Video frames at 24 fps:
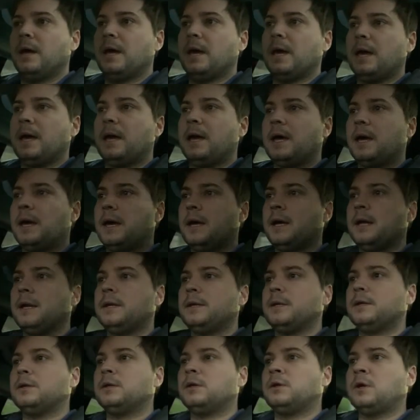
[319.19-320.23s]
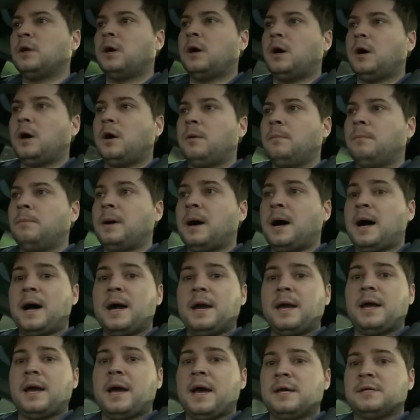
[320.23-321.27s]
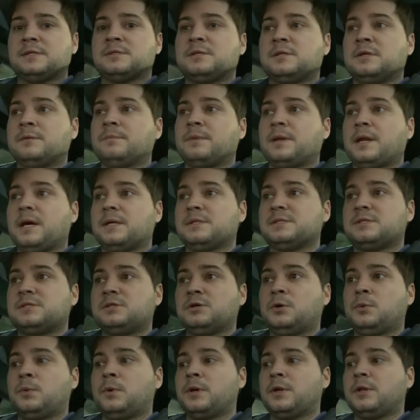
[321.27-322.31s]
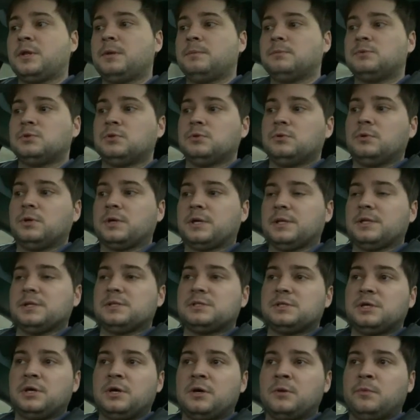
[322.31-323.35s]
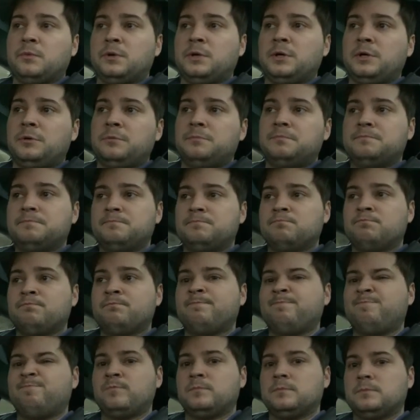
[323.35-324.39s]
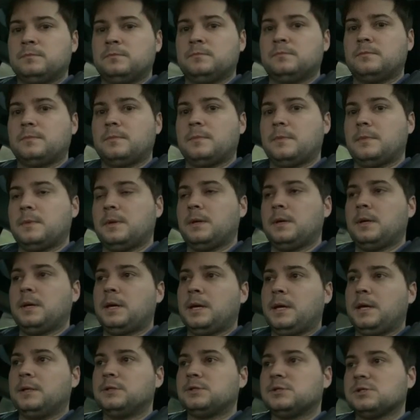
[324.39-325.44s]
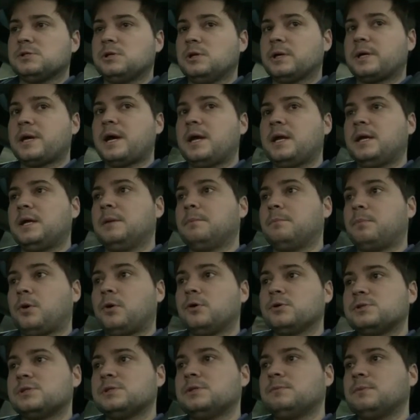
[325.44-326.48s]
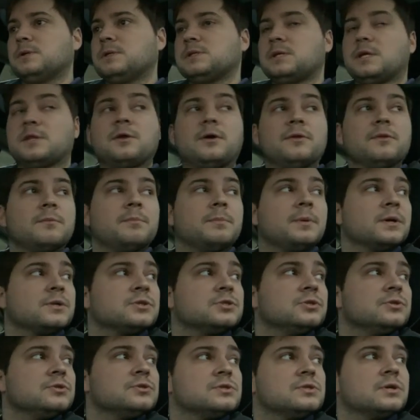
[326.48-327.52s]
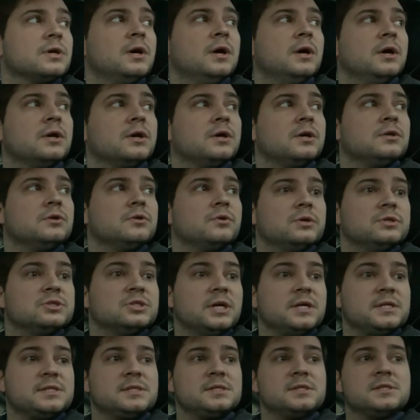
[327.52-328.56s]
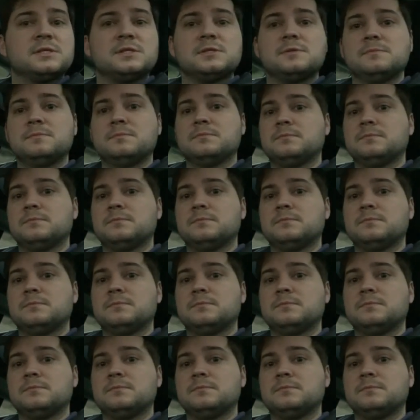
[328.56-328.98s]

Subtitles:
And I asked them that I still wanted them to look at the steering wheel and just look at it in person, because I thought the pictures couldn't do it justice.